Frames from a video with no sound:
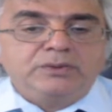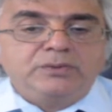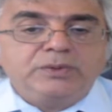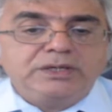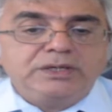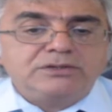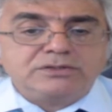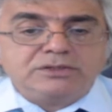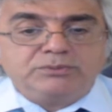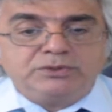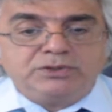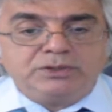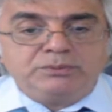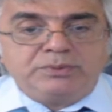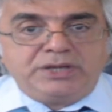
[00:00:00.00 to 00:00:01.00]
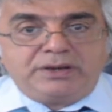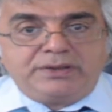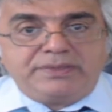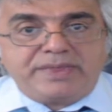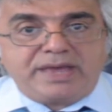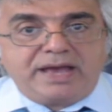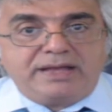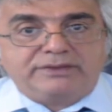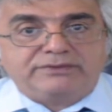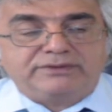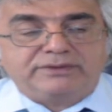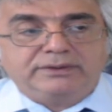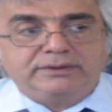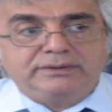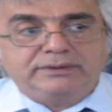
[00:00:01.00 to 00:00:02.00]
We need something beyond
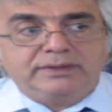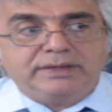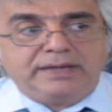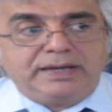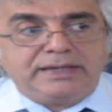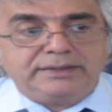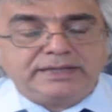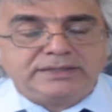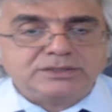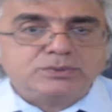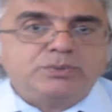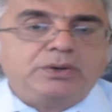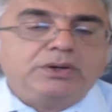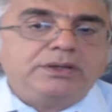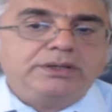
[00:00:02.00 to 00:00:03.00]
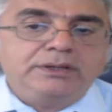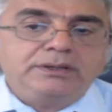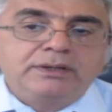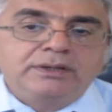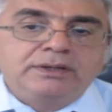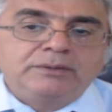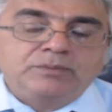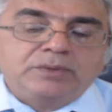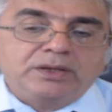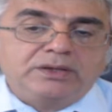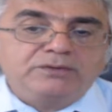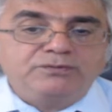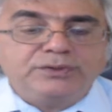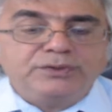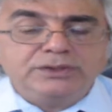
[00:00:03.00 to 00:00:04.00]
that, and that's why
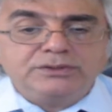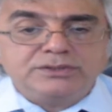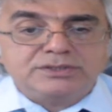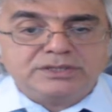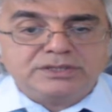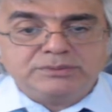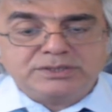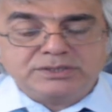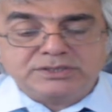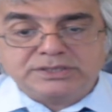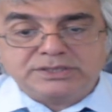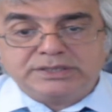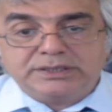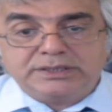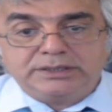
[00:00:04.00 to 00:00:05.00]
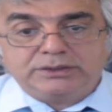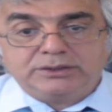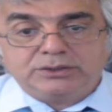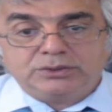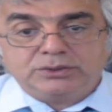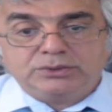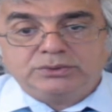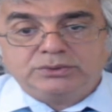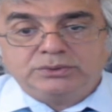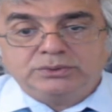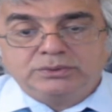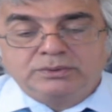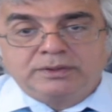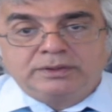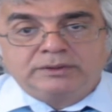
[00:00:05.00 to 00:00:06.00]
infinitism is there
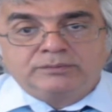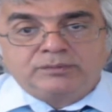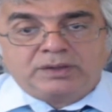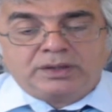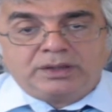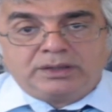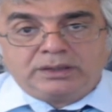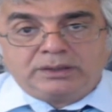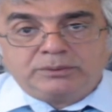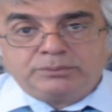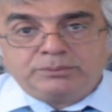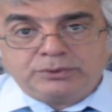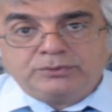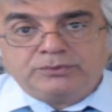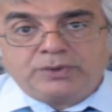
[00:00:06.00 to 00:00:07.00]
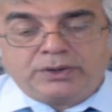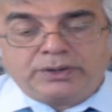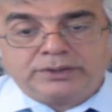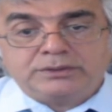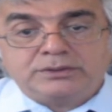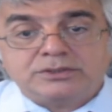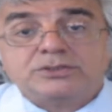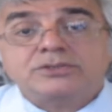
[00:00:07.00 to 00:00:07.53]
to provide